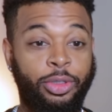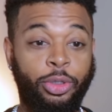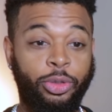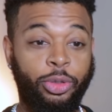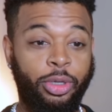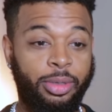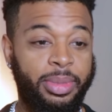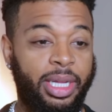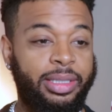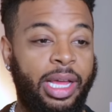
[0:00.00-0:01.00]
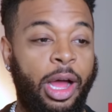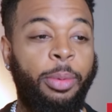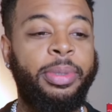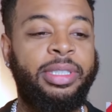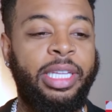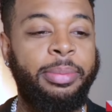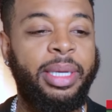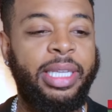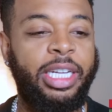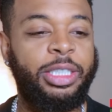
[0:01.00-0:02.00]
You gonna do the homie like that? I hope his
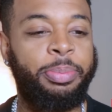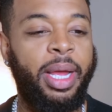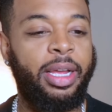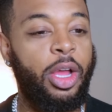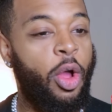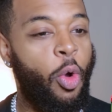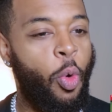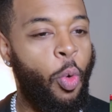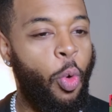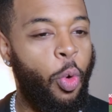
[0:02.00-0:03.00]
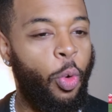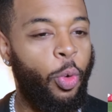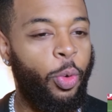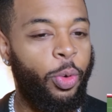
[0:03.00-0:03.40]
teammates had his back. Ooh.